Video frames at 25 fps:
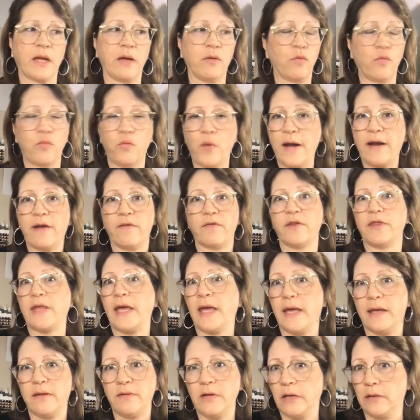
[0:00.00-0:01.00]
whatever
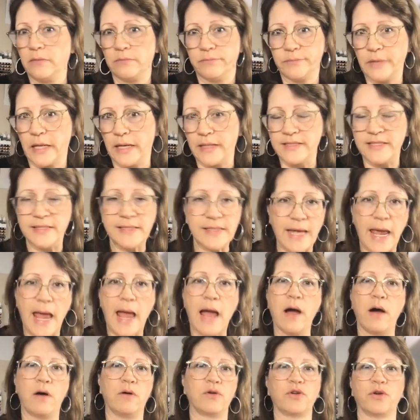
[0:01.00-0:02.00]
they, you know, a
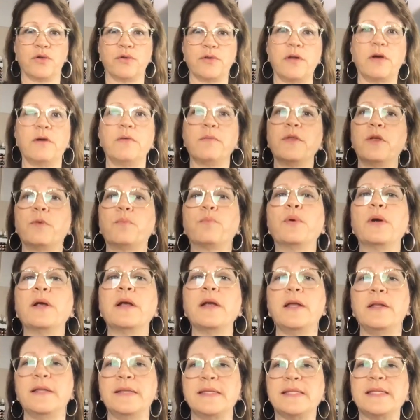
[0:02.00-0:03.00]
discount or they'll, they'll
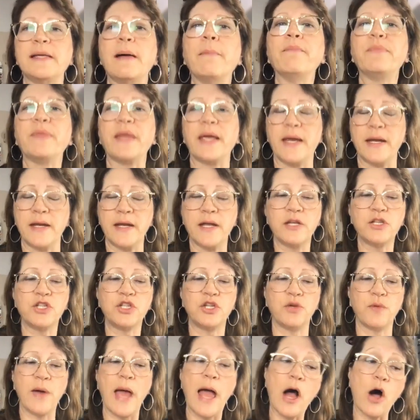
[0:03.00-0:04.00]
bring in something
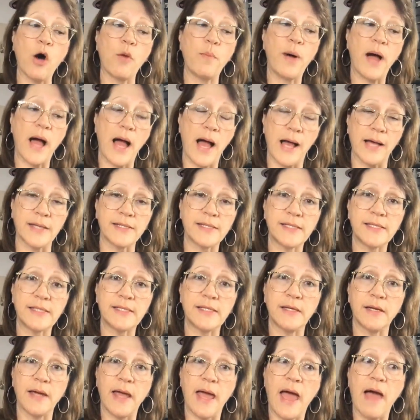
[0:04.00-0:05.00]
to help
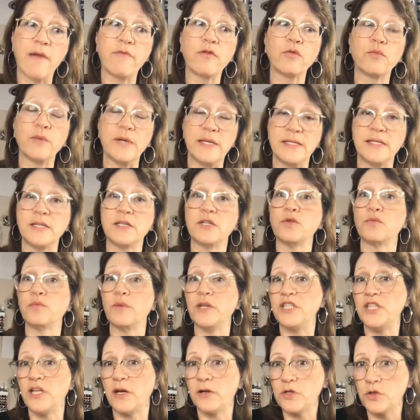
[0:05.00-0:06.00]
us have a reason to
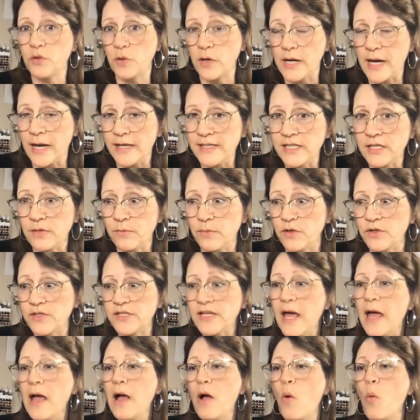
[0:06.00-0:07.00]
reach out to our customers
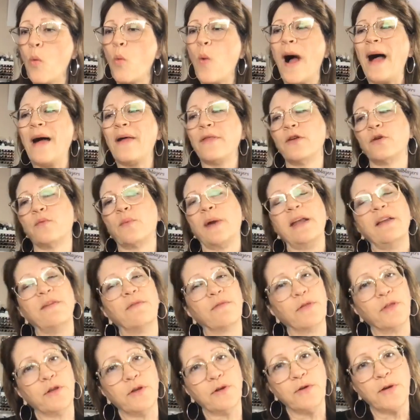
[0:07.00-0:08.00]
while they're waiting
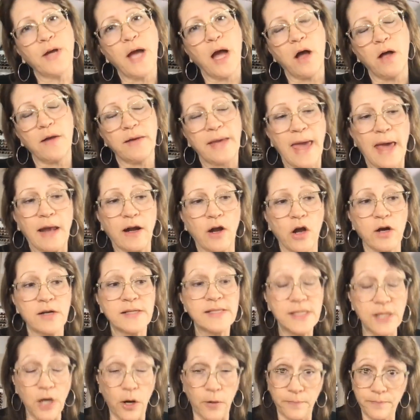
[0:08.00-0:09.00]
for the new co- catalog.
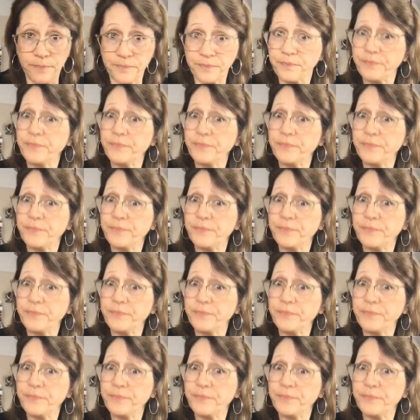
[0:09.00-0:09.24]
So,